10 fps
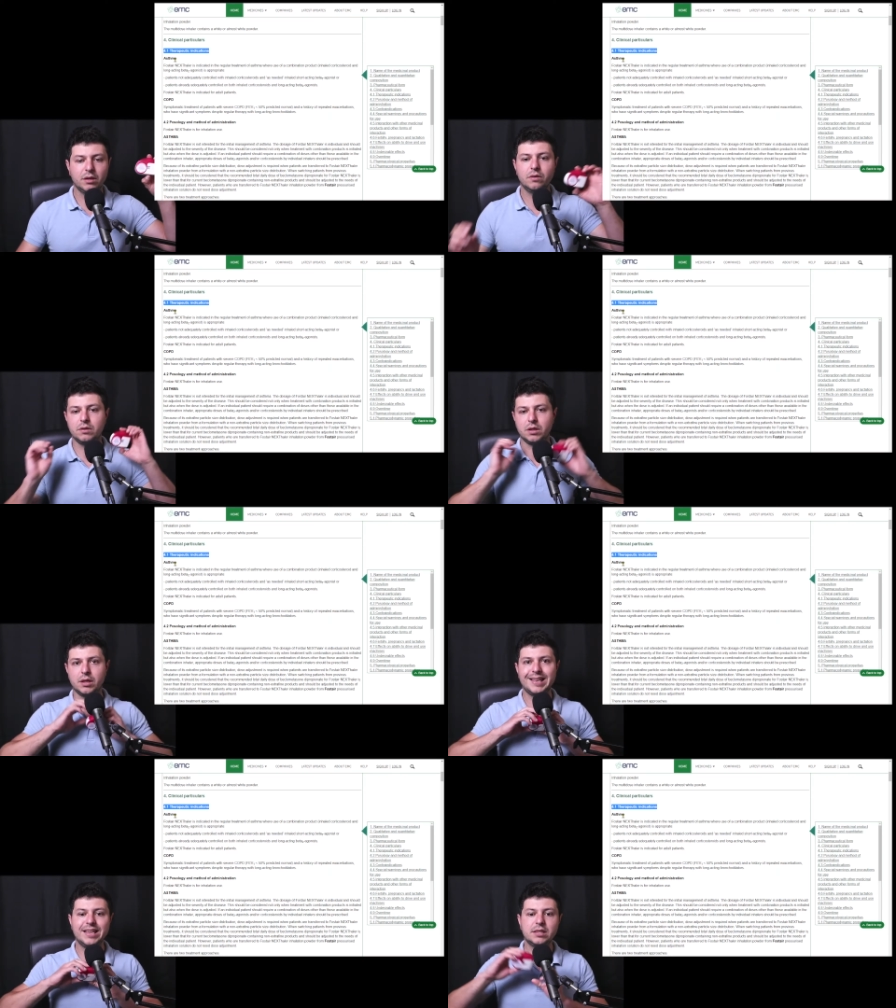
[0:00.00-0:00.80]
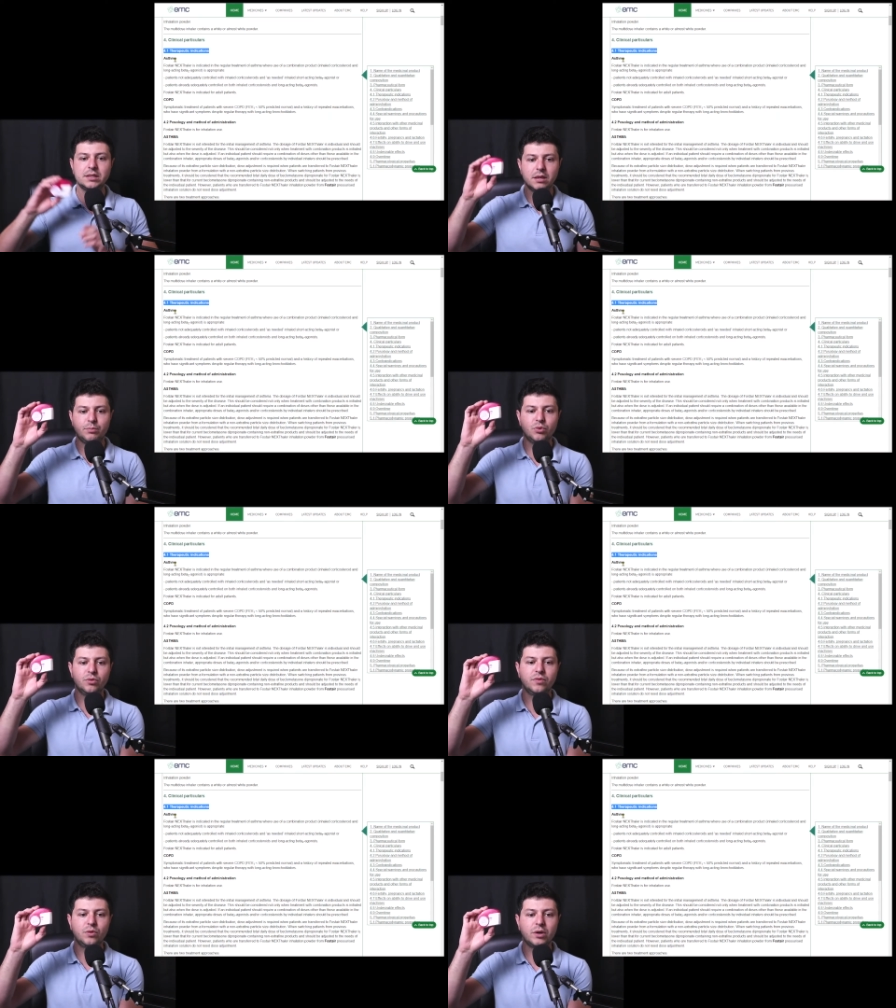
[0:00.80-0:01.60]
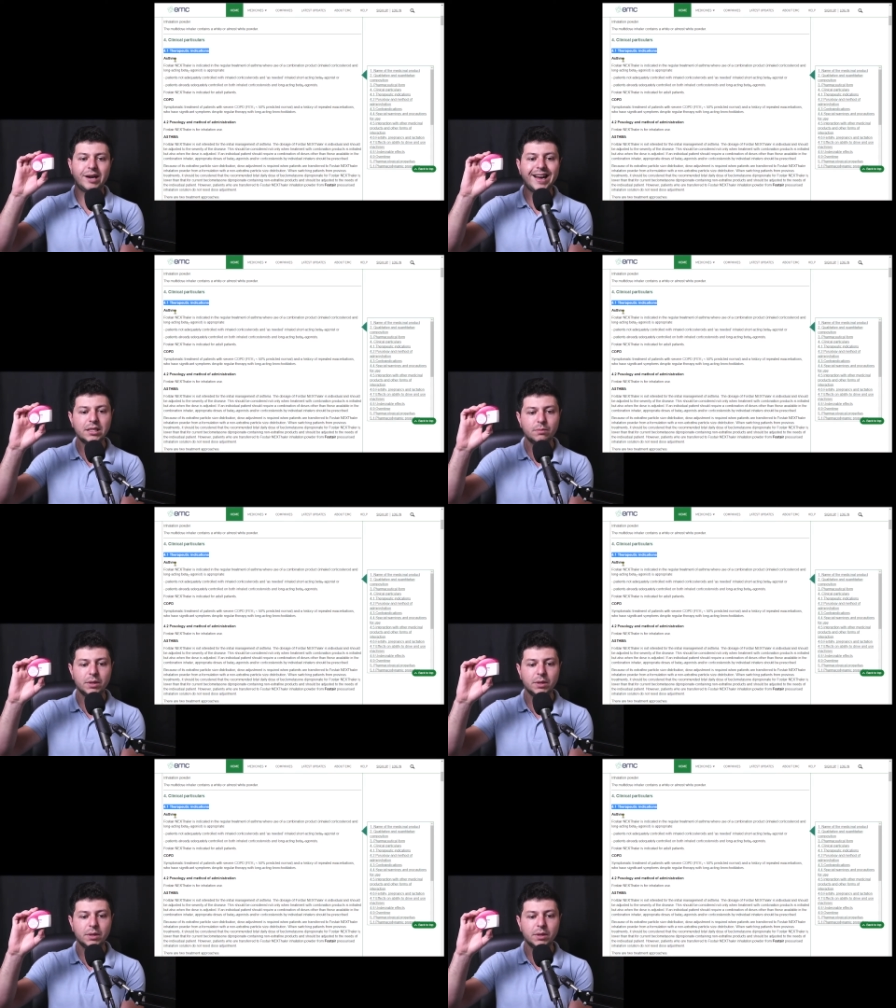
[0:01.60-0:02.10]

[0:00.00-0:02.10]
uh, is approved for asthma